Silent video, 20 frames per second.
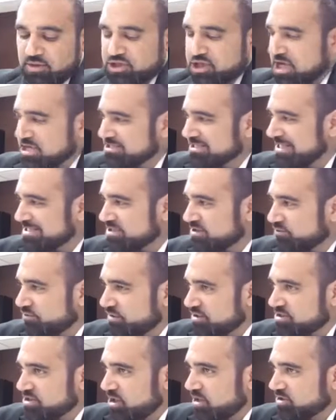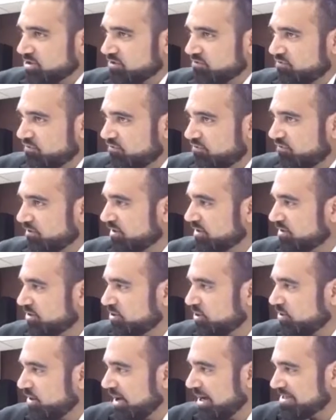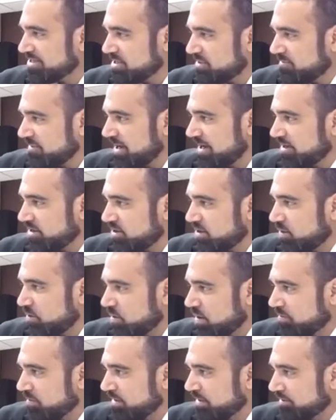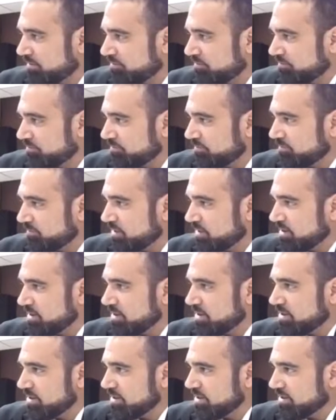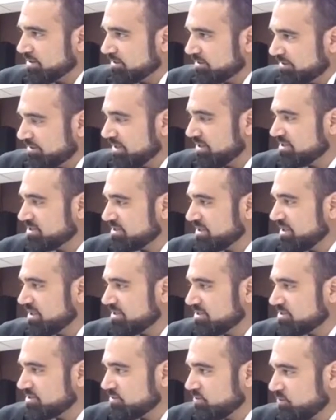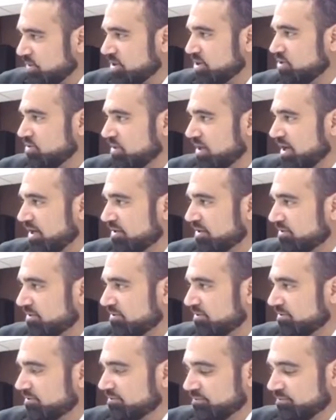Just as a result of fulfilling Torah as a man or a woman, this is what you get.